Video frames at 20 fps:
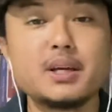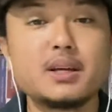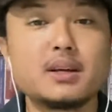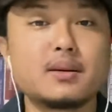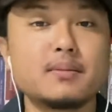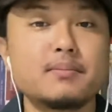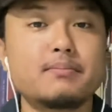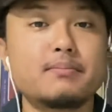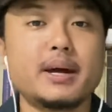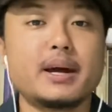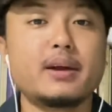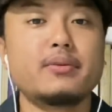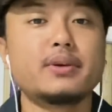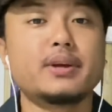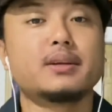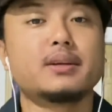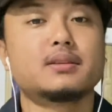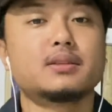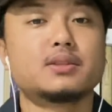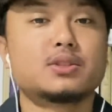
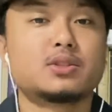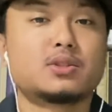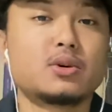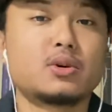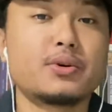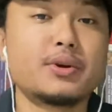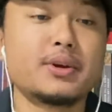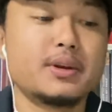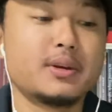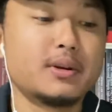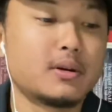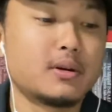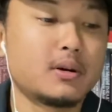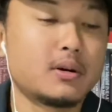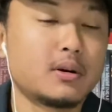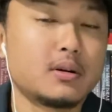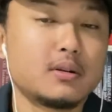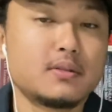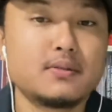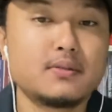comparing the story
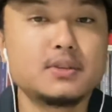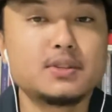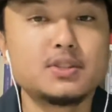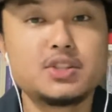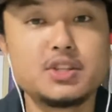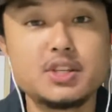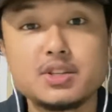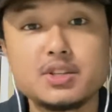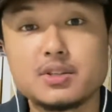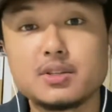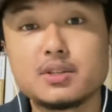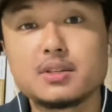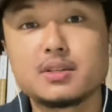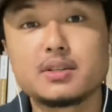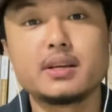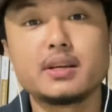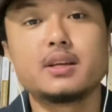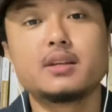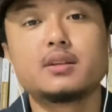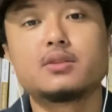of Jesus
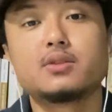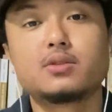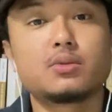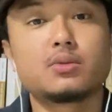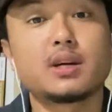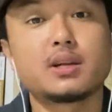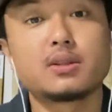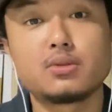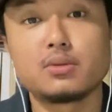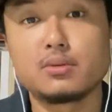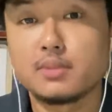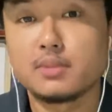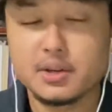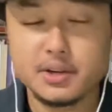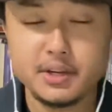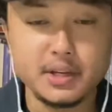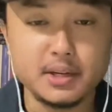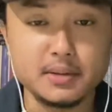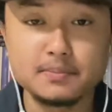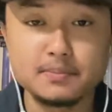in Surah
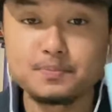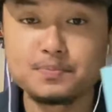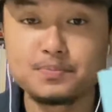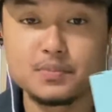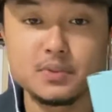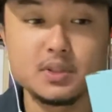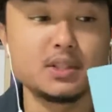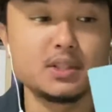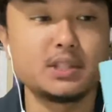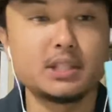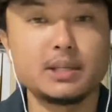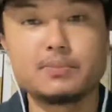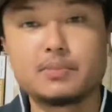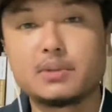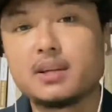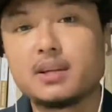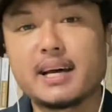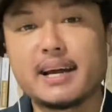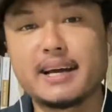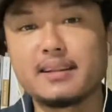Maryam, the chapter
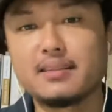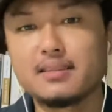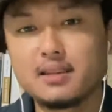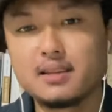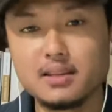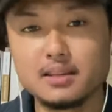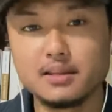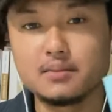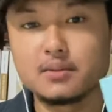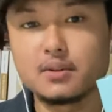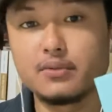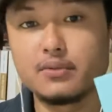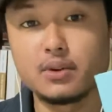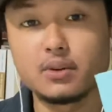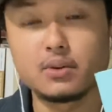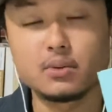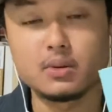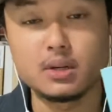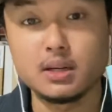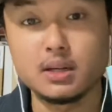19 of the
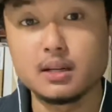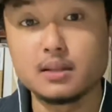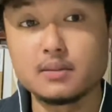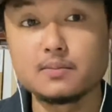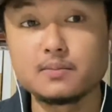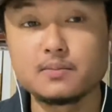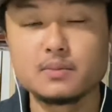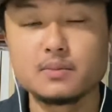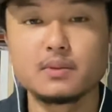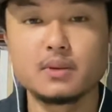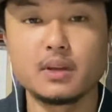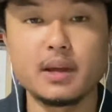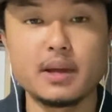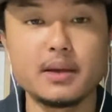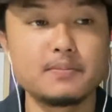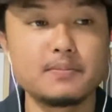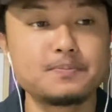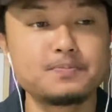Quran, okay,